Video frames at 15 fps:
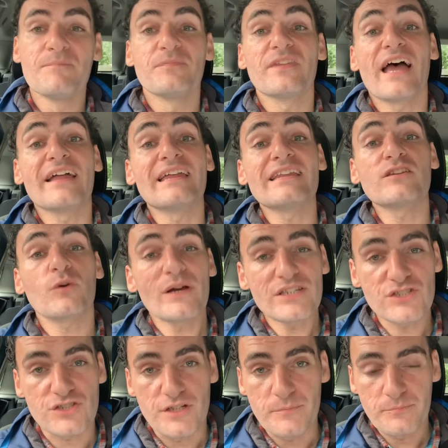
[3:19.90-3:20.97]
And then the
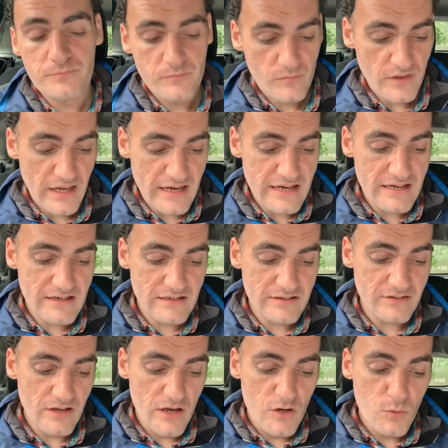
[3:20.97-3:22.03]
question
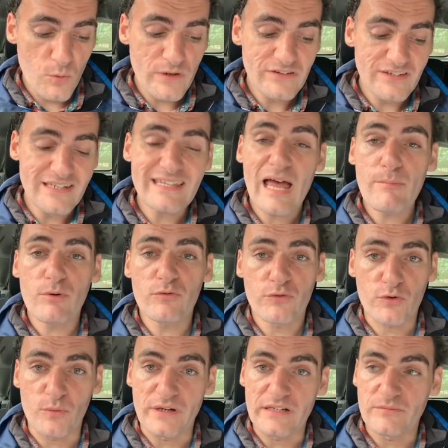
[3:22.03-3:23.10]
is, wyt ti'n nabod
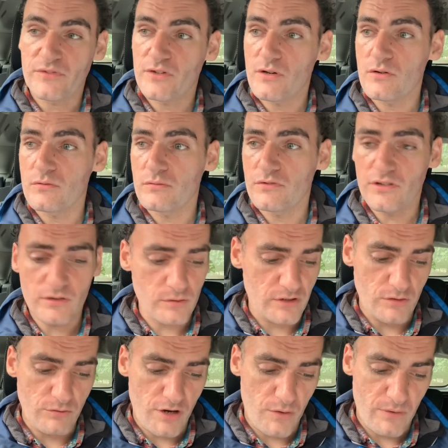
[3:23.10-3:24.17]
rhywun? So do
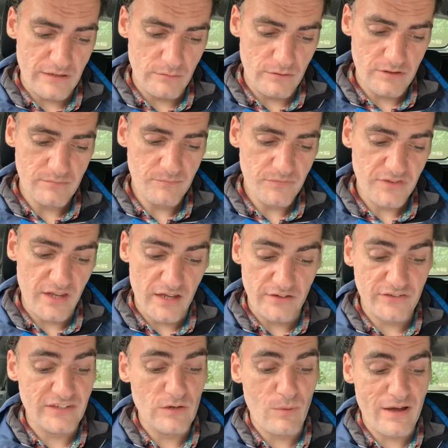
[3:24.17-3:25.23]
you know anyone?
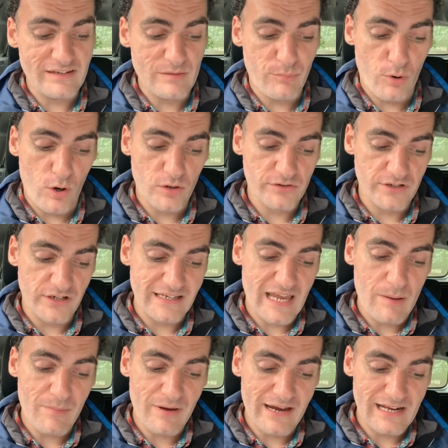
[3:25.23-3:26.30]
Sy wedi bod yn y
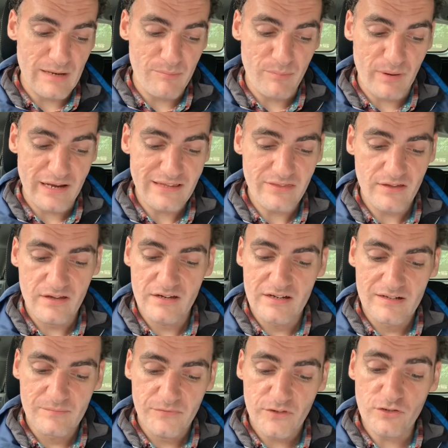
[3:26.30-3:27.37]
gemau Olympaidd.
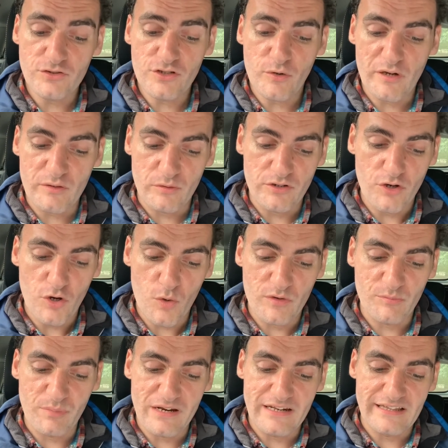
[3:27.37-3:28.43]
So do you know anyone who
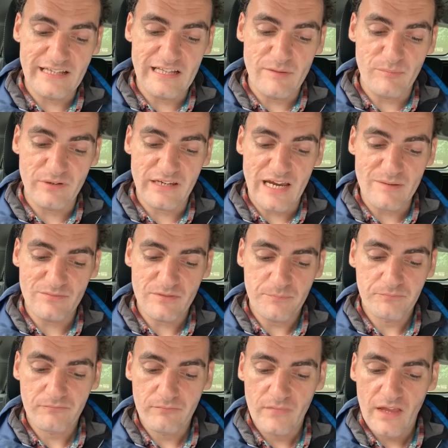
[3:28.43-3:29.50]
has been in the Olympic Games?
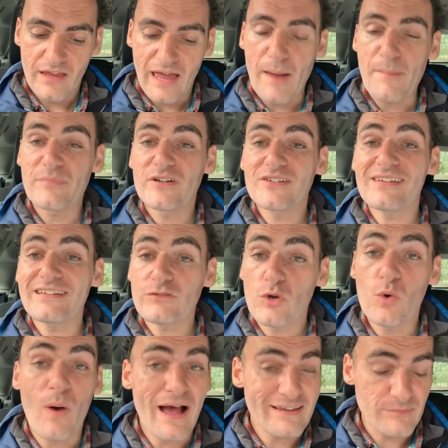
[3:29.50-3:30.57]
And because that's
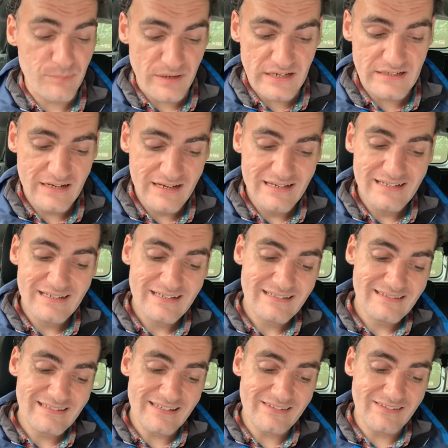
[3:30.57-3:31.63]
who has been,
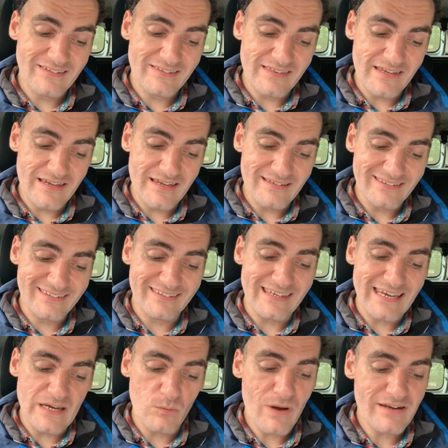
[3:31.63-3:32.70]
this is the
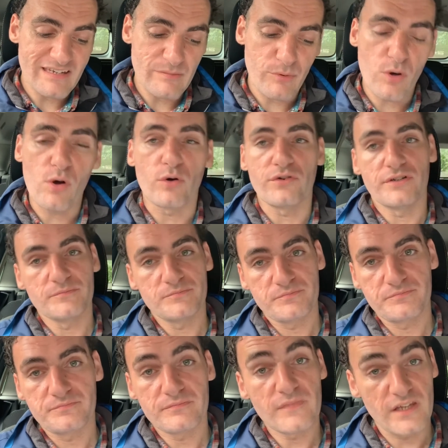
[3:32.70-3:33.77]
sy wedi bod.
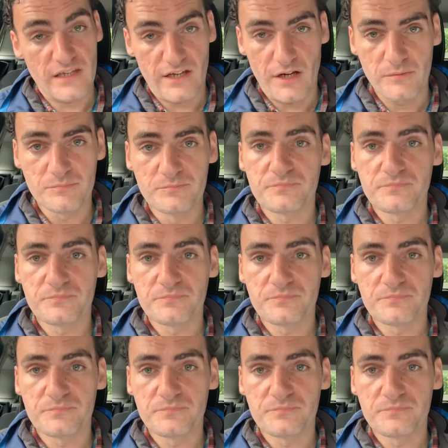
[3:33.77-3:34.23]
There you go.